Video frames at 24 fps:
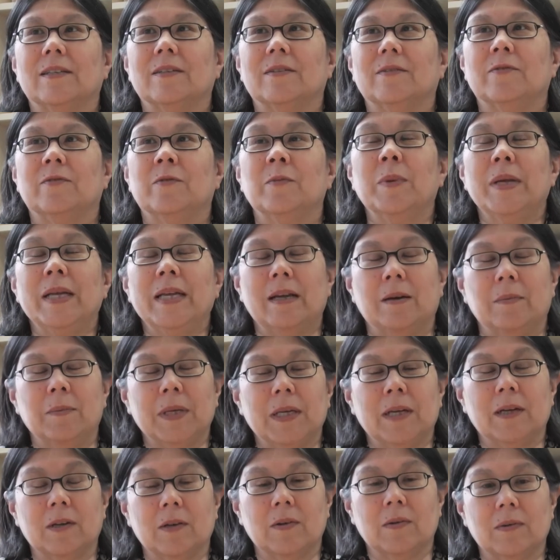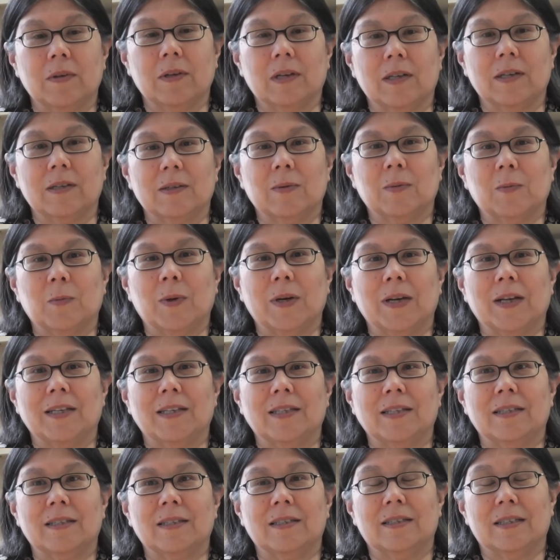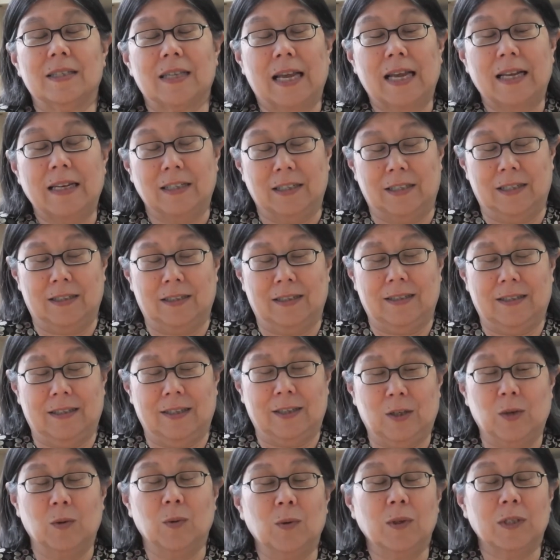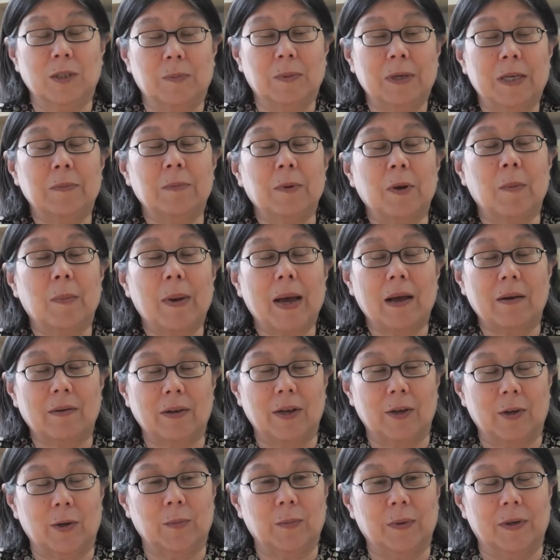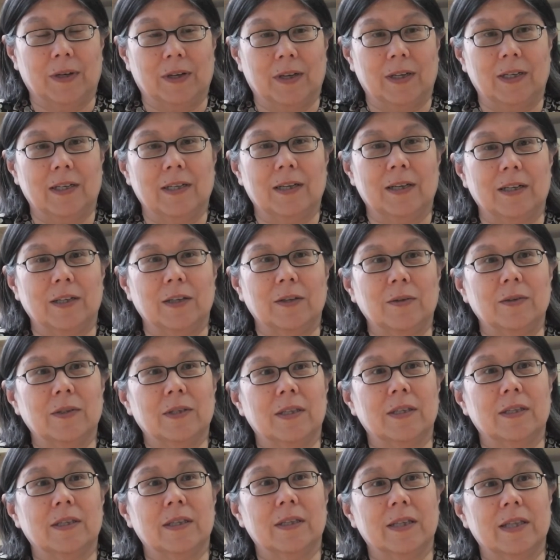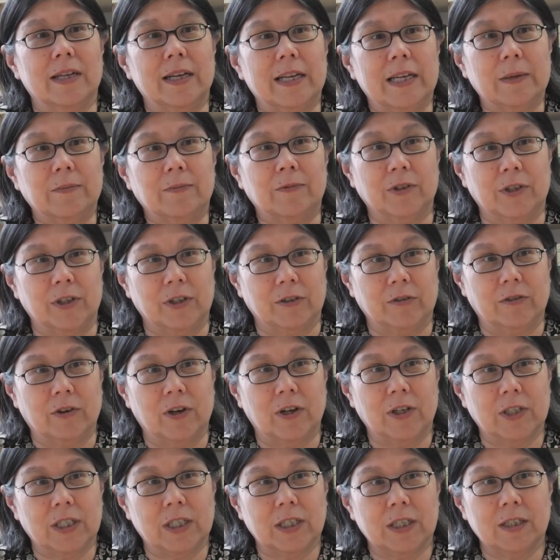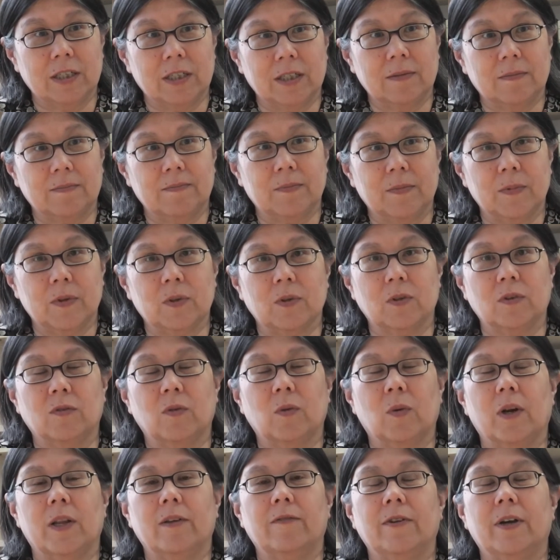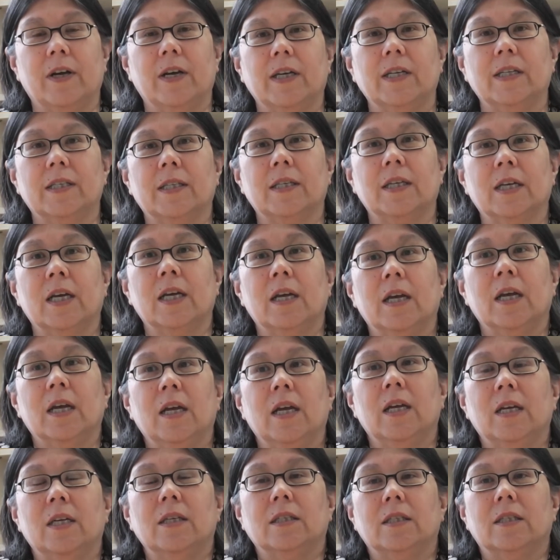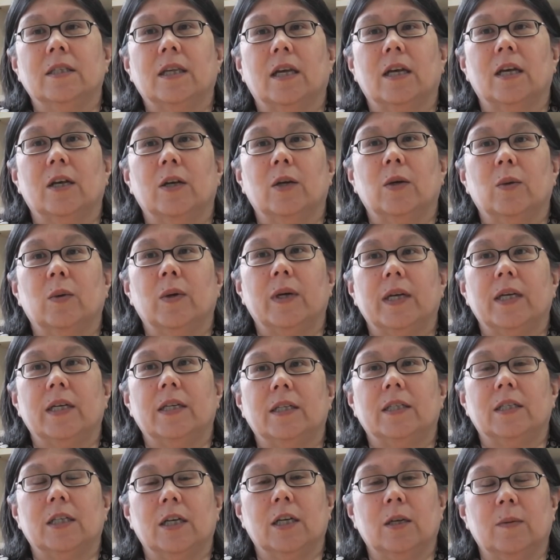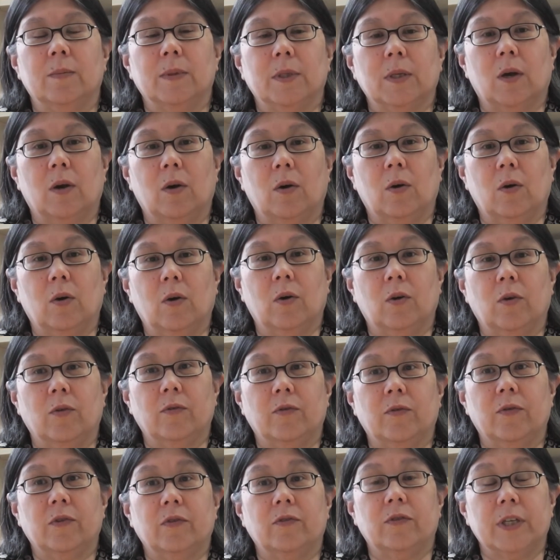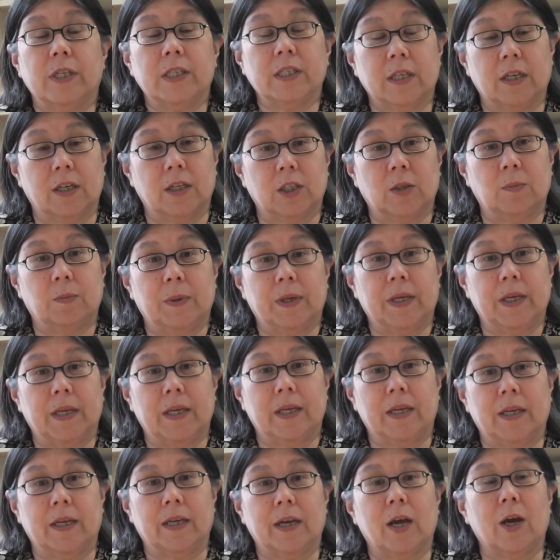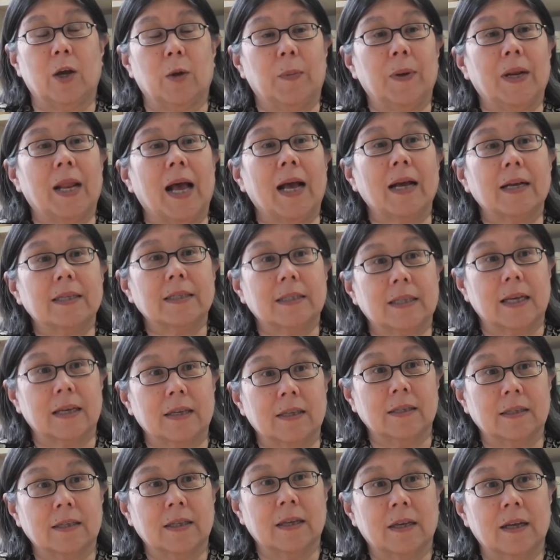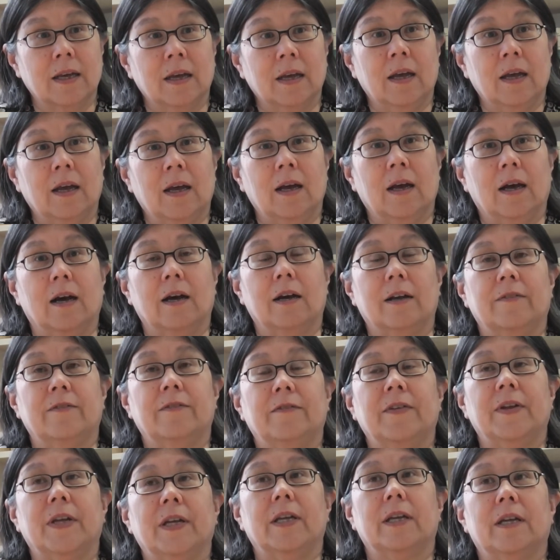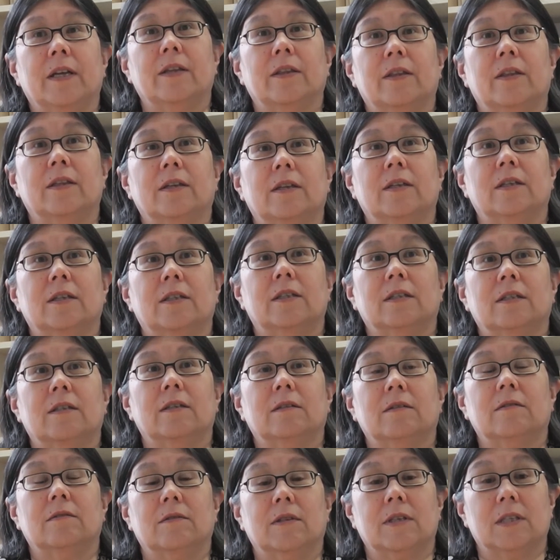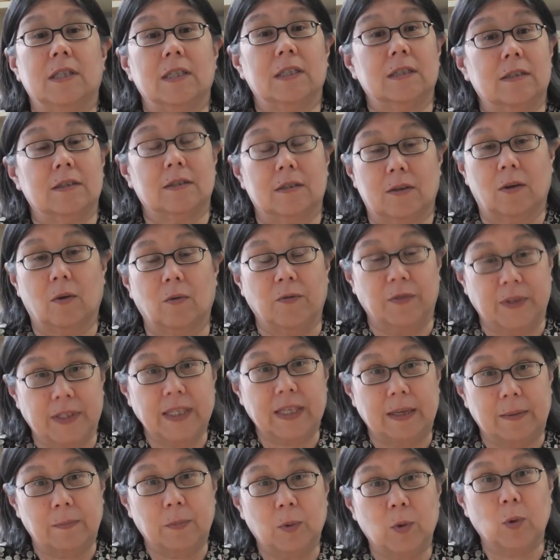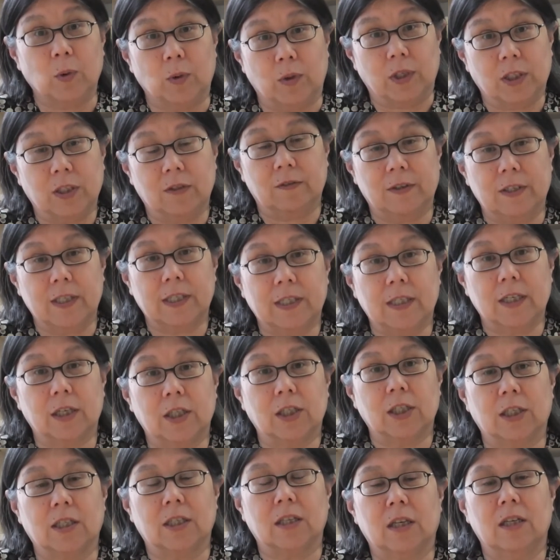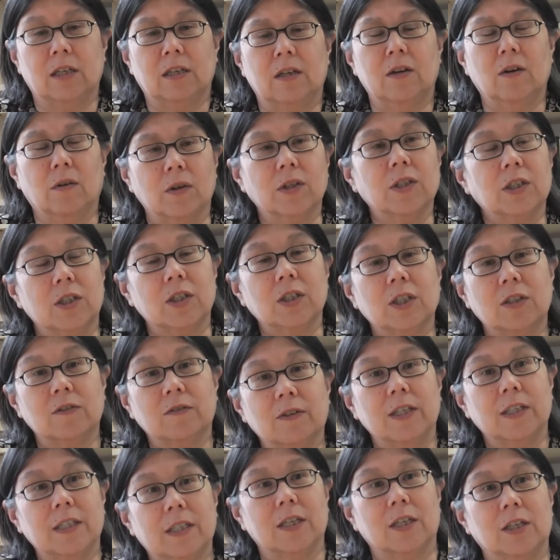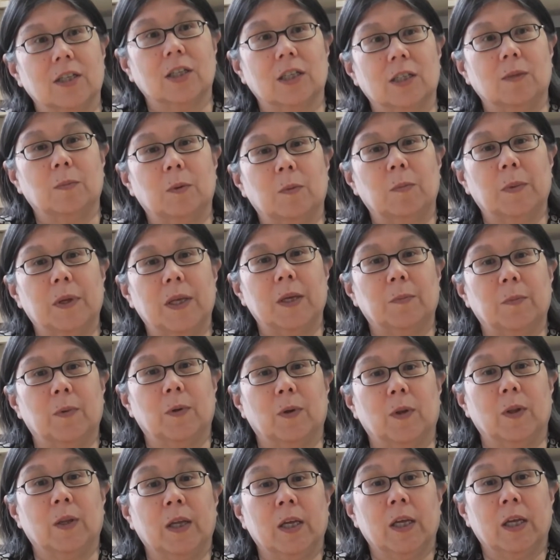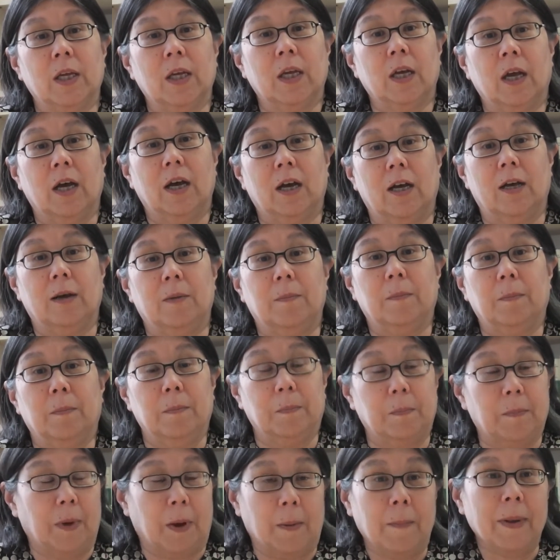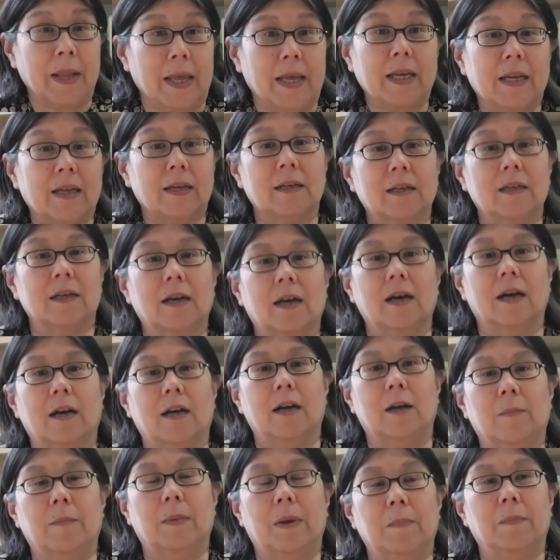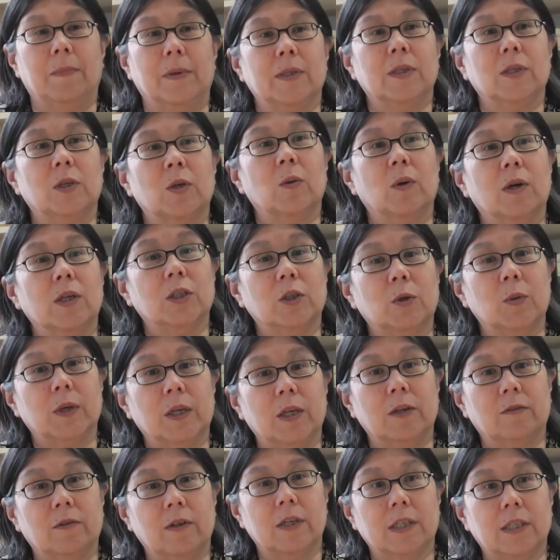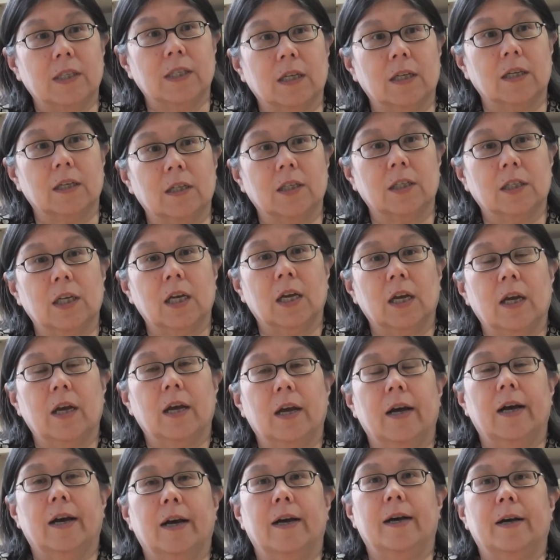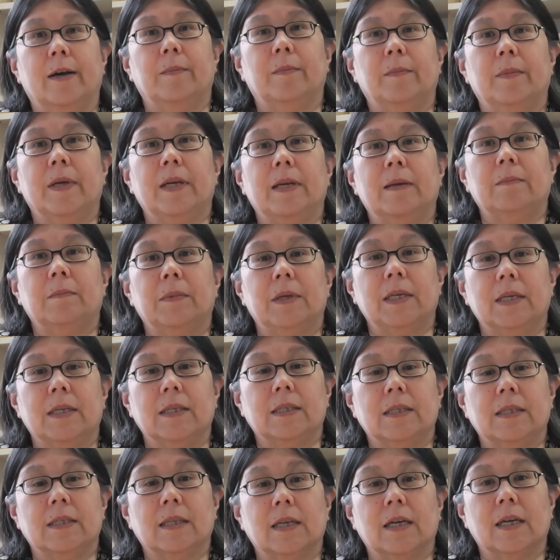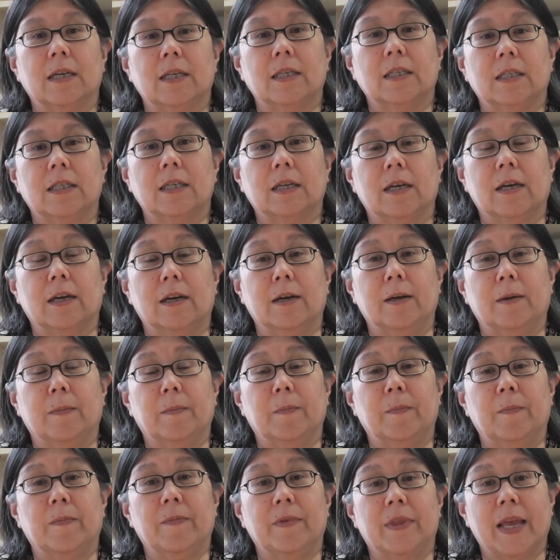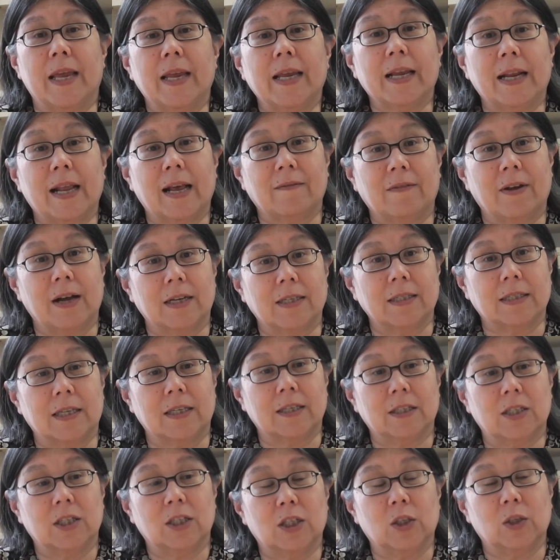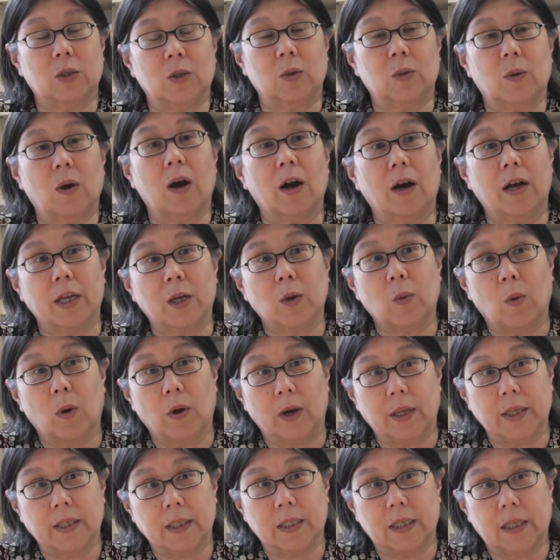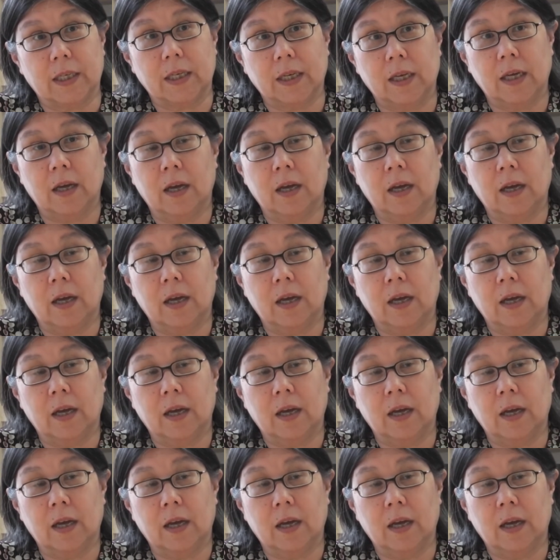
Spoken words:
for me, I mean, when I tend to talk to people about open, I use the libro and gratis sort of qualifiers. So in terms of research being open access, I think that this is obviously important to researchers, and not just to researchers, but people, public members who are doing research. It means that they can have access to high quality